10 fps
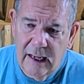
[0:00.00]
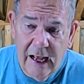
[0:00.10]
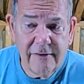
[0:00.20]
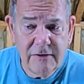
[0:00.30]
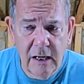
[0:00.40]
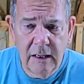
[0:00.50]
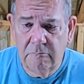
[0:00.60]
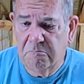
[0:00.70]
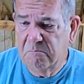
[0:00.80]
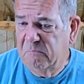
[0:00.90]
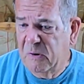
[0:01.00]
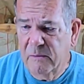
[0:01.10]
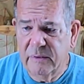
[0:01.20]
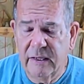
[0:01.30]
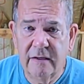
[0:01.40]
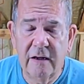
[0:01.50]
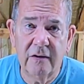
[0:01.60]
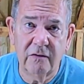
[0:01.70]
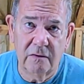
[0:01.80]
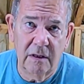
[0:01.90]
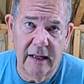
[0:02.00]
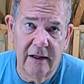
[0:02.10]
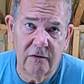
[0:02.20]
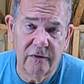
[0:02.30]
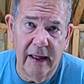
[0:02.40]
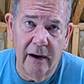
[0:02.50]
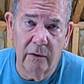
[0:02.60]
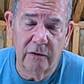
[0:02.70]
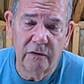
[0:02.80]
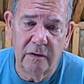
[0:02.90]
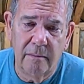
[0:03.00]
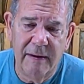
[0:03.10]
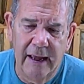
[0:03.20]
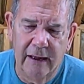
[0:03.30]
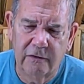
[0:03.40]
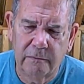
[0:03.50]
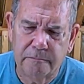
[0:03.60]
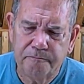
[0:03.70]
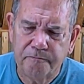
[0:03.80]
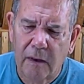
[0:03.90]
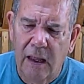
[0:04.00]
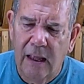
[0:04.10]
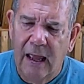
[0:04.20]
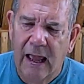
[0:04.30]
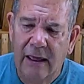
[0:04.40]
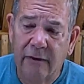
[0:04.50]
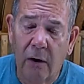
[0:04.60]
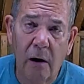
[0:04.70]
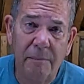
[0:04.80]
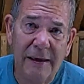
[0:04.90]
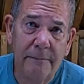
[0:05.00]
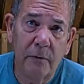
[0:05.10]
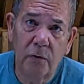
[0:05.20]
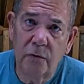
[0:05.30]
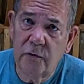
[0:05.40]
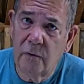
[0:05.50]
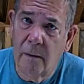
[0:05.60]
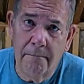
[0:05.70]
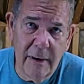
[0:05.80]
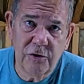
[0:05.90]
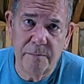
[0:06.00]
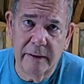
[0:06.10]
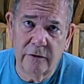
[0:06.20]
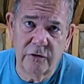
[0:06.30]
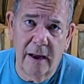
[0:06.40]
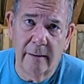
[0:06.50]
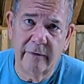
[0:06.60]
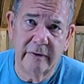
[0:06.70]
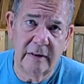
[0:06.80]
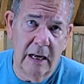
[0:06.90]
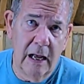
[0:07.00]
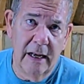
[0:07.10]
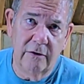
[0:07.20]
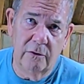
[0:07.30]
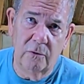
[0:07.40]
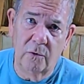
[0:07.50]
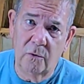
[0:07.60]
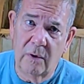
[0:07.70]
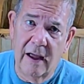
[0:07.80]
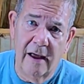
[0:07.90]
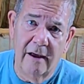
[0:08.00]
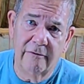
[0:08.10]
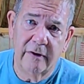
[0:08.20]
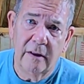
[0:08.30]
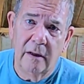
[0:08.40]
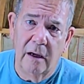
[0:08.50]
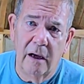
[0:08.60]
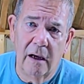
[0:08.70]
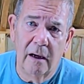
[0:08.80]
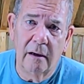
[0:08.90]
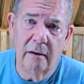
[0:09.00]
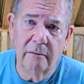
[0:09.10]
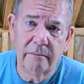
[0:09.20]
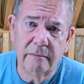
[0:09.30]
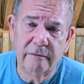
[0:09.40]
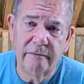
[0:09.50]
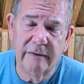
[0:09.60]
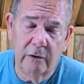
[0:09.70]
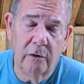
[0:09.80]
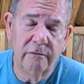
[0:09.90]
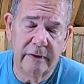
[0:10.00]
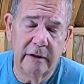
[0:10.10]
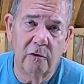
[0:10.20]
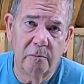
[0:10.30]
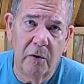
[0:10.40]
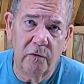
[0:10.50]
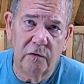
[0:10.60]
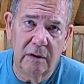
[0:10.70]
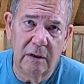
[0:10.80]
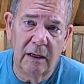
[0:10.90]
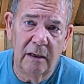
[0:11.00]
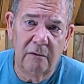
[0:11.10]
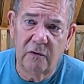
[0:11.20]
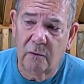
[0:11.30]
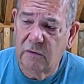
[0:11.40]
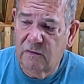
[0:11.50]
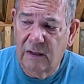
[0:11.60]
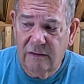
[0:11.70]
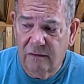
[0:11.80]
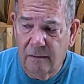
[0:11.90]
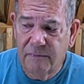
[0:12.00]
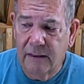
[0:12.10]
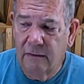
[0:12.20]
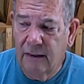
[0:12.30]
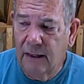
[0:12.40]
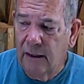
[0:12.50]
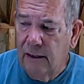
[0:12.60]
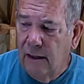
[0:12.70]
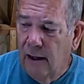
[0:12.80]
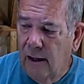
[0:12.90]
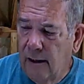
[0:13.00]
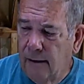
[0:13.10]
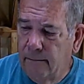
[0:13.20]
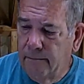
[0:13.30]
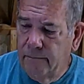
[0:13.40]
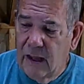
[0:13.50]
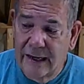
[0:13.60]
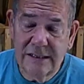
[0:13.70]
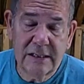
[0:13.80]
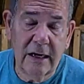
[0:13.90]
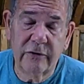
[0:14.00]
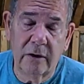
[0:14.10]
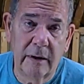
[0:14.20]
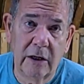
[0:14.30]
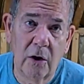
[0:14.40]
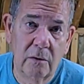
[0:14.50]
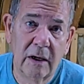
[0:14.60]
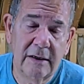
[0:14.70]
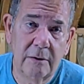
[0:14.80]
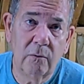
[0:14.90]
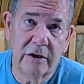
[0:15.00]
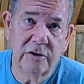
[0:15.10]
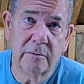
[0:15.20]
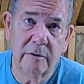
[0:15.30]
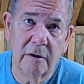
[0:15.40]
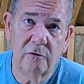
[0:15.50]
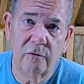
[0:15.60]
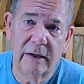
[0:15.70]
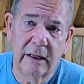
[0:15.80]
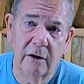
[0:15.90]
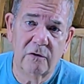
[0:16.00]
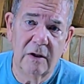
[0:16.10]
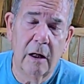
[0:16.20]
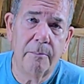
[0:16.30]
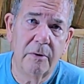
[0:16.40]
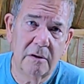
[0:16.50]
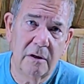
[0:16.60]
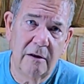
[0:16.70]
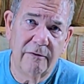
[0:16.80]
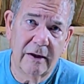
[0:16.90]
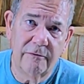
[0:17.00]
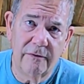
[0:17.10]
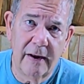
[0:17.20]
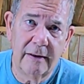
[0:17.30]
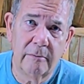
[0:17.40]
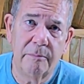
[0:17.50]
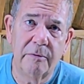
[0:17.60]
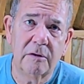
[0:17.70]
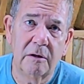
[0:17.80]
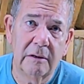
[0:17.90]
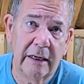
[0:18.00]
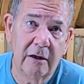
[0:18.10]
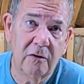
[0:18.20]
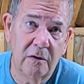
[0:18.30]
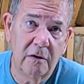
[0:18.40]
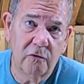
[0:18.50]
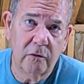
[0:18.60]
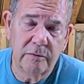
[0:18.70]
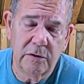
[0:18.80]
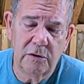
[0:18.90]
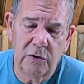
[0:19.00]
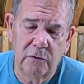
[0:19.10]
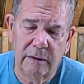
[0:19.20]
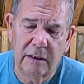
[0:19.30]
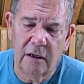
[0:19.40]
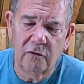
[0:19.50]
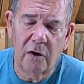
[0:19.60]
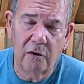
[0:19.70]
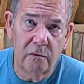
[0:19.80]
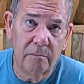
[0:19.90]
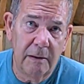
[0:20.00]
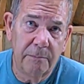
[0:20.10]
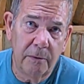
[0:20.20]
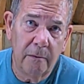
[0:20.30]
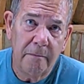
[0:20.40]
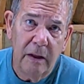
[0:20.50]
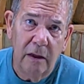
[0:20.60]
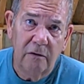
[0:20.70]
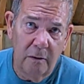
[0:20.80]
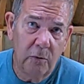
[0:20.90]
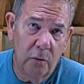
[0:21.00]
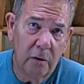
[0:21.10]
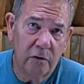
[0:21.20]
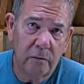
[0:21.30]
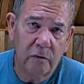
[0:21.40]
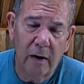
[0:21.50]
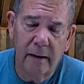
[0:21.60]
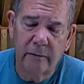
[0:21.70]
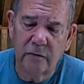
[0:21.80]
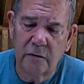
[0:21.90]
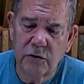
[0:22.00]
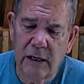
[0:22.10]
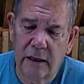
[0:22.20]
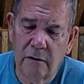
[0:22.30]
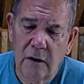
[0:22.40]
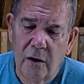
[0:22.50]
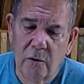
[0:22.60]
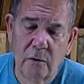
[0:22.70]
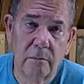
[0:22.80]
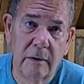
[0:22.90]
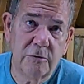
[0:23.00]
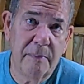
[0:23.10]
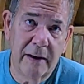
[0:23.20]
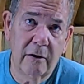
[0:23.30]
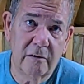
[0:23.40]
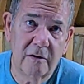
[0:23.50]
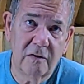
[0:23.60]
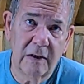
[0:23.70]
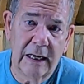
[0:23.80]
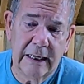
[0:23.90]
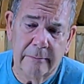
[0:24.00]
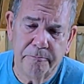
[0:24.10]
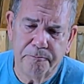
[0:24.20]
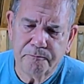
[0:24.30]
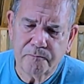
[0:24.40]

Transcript: And I've done probably a dozen glass flowers in the past. And there are people who do a much better job of it than I do, who have their own videos posted. And so it's not something that I discovered on my own. I did watch some of those videos. And I'll put, if I can find them, I'll put their links in the description too, because there are some people, some who are subscribers to the channel, who are much better at this than I am.